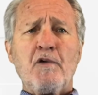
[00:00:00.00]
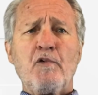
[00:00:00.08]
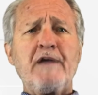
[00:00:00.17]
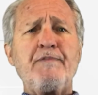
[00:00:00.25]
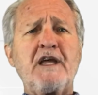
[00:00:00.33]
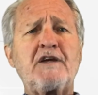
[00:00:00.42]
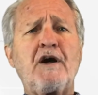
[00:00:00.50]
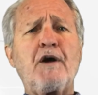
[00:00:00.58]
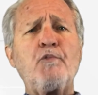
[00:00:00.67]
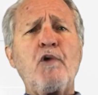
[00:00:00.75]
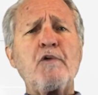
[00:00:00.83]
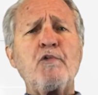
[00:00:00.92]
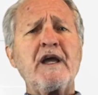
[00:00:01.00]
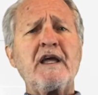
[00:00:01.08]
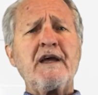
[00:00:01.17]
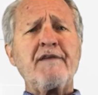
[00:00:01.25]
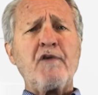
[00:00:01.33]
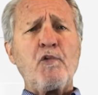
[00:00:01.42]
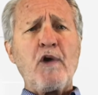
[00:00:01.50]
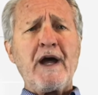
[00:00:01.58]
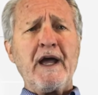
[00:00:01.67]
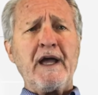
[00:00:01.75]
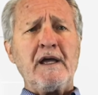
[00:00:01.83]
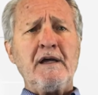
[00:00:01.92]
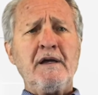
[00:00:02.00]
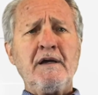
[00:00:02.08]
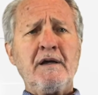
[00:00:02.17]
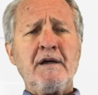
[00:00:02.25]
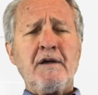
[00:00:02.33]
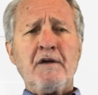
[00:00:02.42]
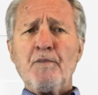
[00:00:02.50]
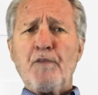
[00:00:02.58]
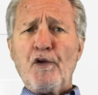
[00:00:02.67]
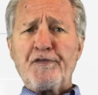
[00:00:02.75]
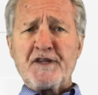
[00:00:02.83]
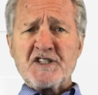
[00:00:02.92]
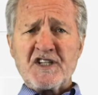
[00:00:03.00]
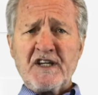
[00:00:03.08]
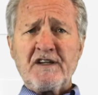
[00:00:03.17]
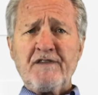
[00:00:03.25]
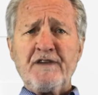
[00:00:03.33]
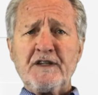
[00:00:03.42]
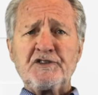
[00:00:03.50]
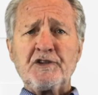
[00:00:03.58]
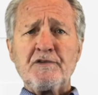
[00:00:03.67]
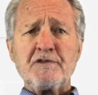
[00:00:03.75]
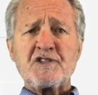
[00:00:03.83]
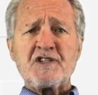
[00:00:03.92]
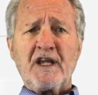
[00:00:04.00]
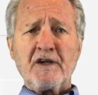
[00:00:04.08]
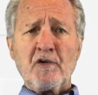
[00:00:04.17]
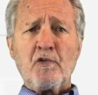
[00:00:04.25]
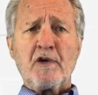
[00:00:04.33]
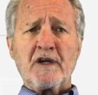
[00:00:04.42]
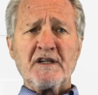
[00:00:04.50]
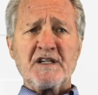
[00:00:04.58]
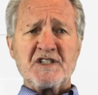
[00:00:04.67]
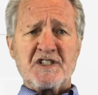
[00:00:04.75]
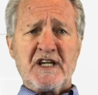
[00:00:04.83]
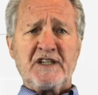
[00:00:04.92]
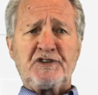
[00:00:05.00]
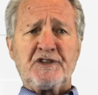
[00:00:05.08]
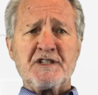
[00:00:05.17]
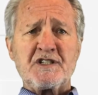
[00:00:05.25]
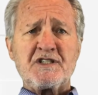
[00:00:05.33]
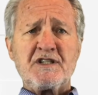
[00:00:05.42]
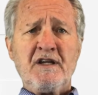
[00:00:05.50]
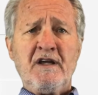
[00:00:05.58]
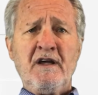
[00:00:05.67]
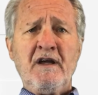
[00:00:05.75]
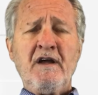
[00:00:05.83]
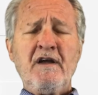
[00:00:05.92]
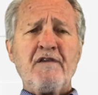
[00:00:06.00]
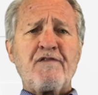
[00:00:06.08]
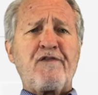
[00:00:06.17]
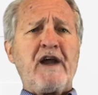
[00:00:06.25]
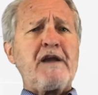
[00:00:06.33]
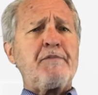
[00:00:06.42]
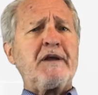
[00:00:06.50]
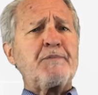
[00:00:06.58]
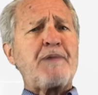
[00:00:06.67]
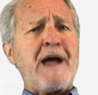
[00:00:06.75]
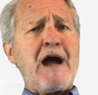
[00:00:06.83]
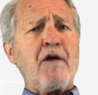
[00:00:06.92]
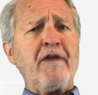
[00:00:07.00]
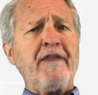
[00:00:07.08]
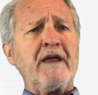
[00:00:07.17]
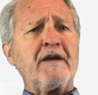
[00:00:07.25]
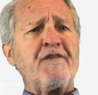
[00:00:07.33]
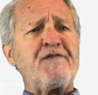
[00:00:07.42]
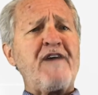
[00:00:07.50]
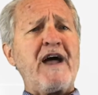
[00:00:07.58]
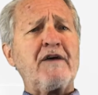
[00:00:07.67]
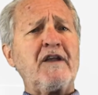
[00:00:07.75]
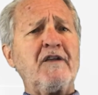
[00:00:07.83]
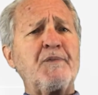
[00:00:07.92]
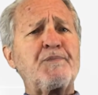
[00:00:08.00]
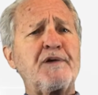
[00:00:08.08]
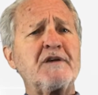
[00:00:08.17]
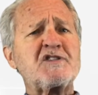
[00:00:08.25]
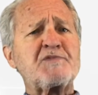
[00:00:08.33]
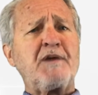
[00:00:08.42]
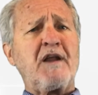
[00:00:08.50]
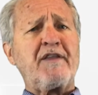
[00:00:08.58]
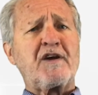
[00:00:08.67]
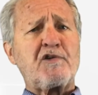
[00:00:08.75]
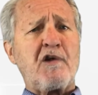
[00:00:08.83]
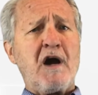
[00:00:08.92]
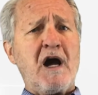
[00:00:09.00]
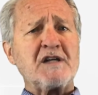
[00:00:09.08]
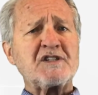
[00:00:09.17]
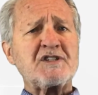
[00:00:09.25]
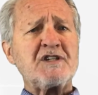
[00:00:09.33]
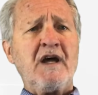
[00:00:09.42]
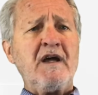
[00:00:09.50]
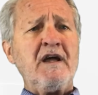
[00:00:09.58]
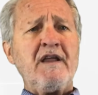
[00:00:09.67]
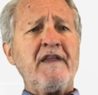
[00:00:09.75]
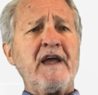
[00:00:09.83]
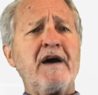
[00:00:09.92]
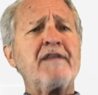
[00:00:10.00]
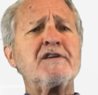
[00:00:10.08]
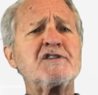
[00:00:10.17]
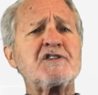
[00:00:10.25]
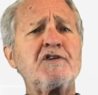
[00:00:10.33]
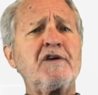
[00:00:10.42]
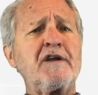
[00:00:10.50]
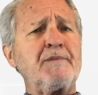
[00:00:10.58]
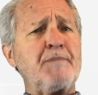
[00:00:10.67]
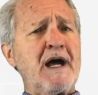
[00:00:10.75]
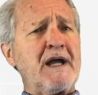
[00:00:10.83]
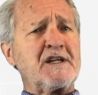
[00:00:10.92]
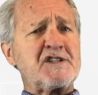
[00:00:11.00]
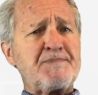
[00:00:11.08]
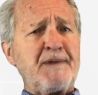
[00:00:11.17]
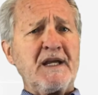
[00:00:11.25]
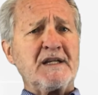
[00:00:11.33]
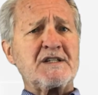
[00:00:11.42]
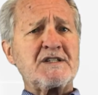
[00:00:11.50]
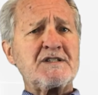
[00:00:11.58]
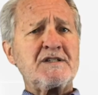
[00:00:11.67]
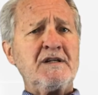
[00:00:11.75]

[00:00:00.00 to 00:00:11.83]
We become what we give away, both as individuals and organizations. Freedom and power, then, are found in the principle of the cross, the other's good at my expense.